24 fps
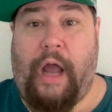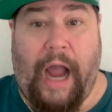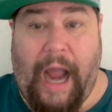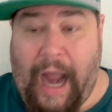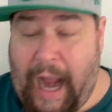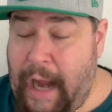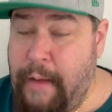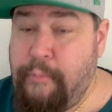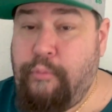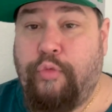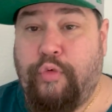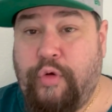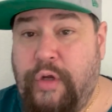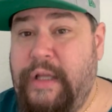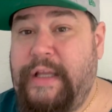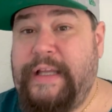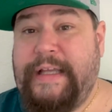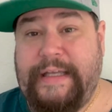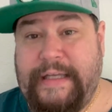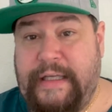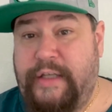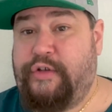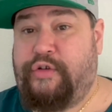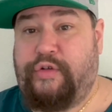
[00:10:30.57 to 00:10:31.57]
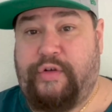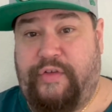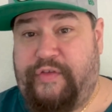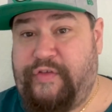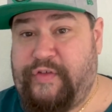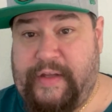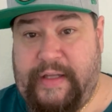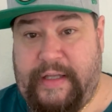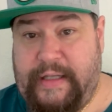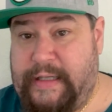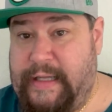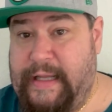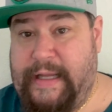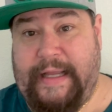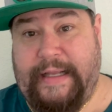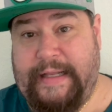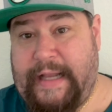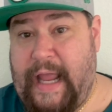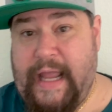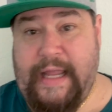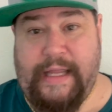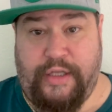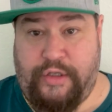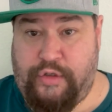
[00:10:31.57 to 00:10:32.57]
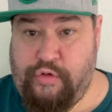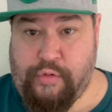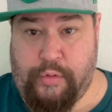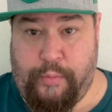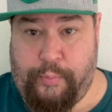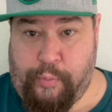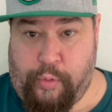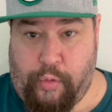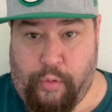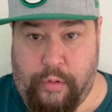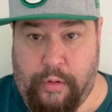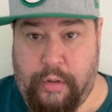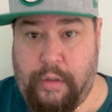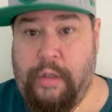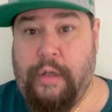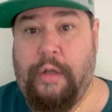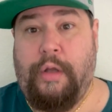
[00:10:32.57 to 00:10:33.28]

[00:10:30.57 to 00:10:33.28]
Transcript: I'm really interested in that injury report.